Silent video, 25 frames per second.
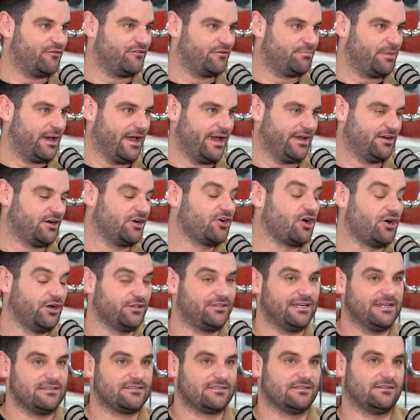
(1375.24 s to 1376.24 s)
overpaid. I got
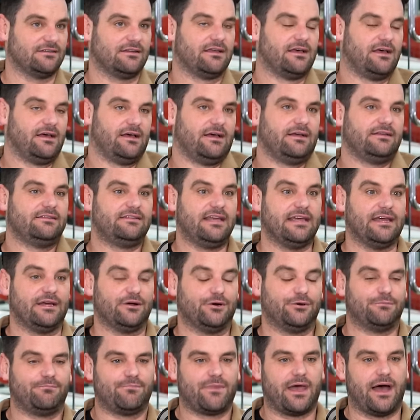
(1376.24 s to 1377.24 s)
a decent
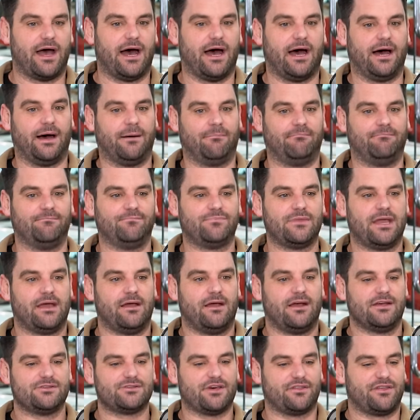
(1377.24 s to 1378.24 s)
deal.
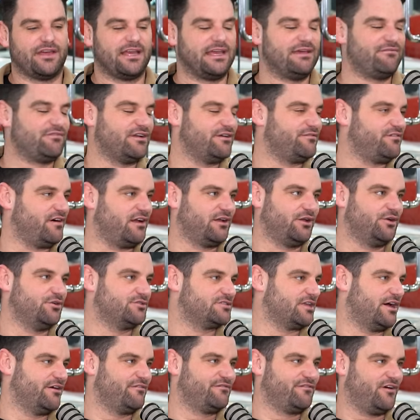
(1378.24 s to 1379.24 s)
So I think even if I
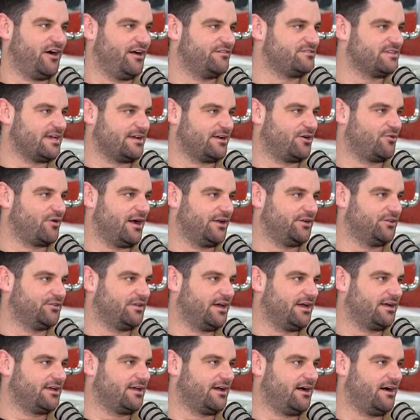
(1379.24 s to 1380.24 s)
lose like 5-10 grand on
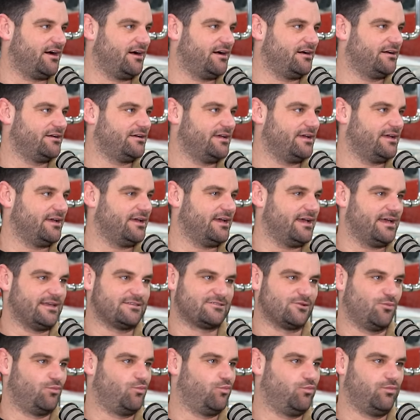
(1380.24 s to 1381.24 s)
that car,
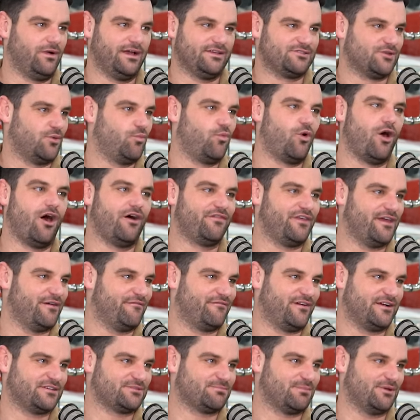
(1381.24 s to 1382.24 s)
it's a worthy
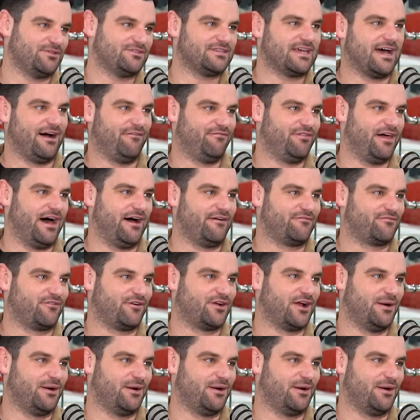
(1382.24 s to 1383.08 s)
investment to have that for